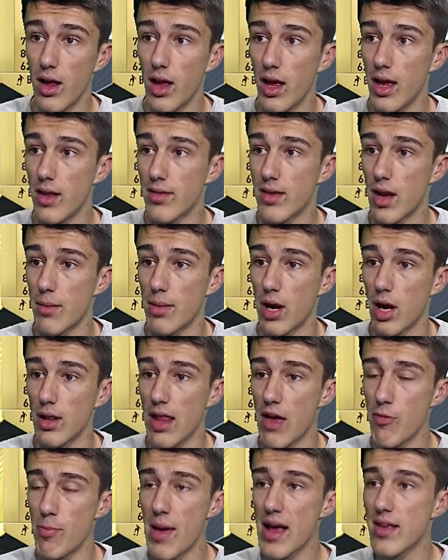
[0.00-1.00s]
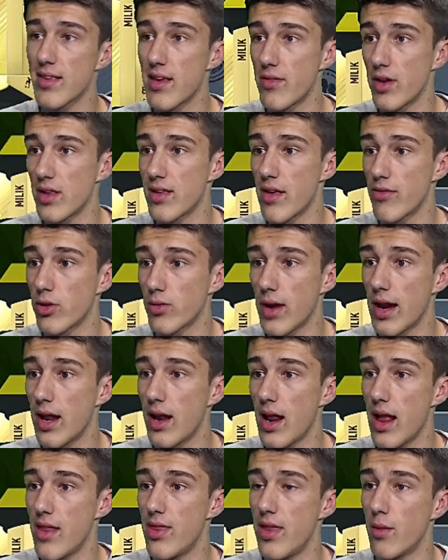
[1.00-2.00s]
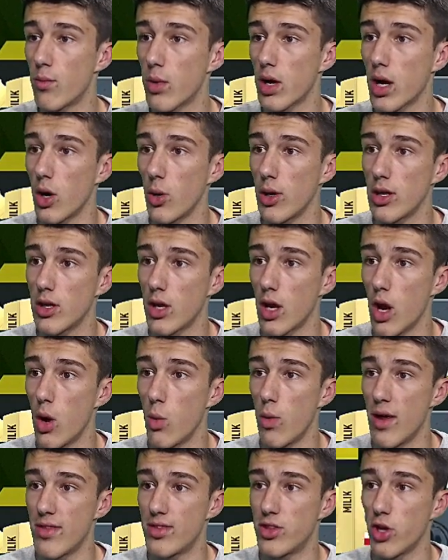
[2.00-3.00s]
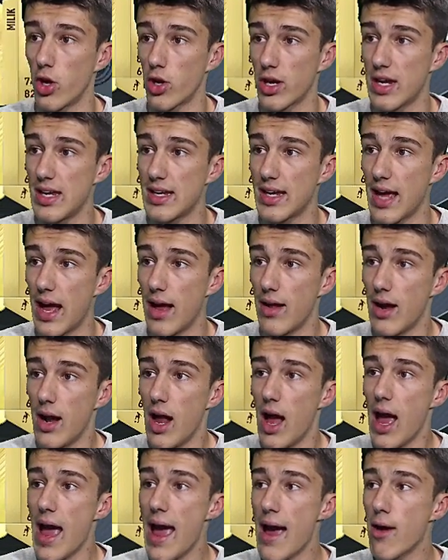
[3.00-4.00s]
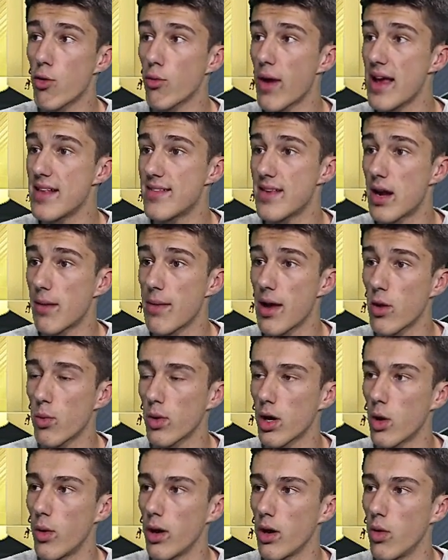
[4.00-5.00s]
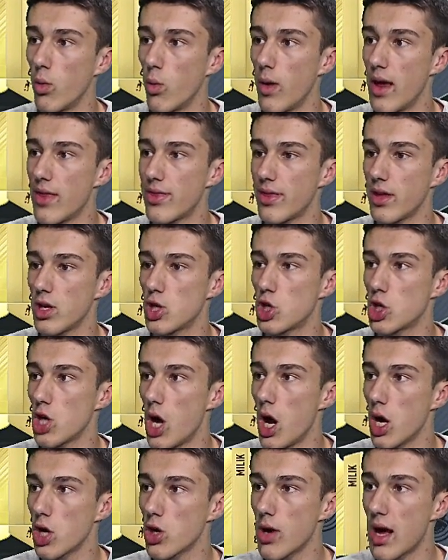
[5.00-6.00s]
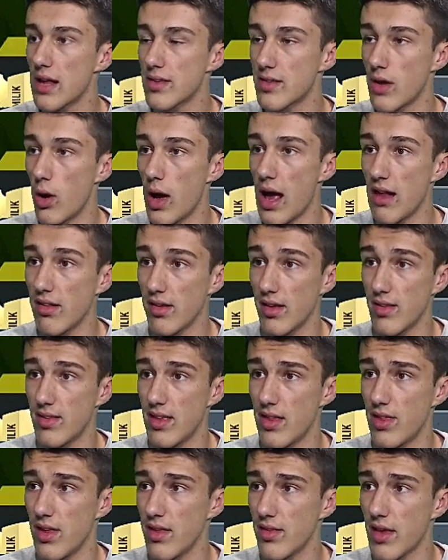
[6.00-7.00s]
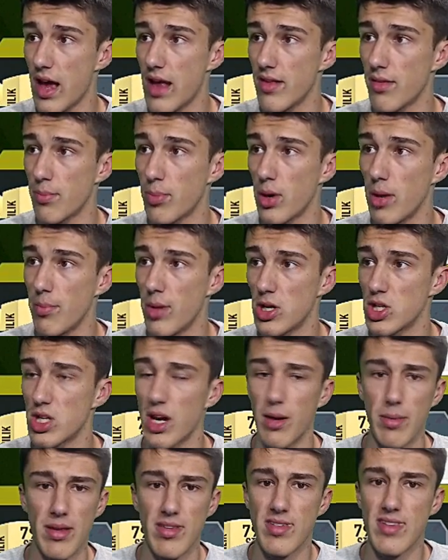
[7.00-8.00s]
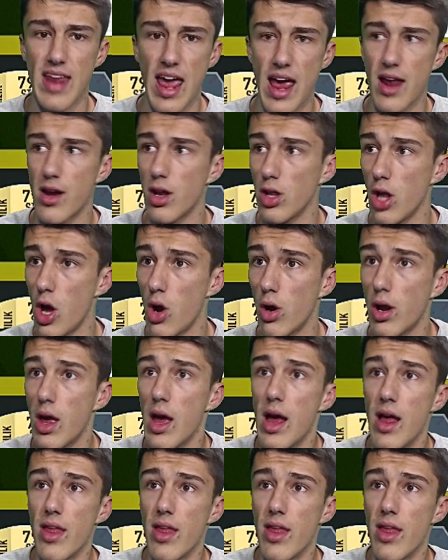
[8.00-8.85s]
It's going to be our left back, 77 rated, and then we're going to go with Dorica. At right center back, we're going with Shawcross. So as you can see, these guys are pretty much going to be standalone.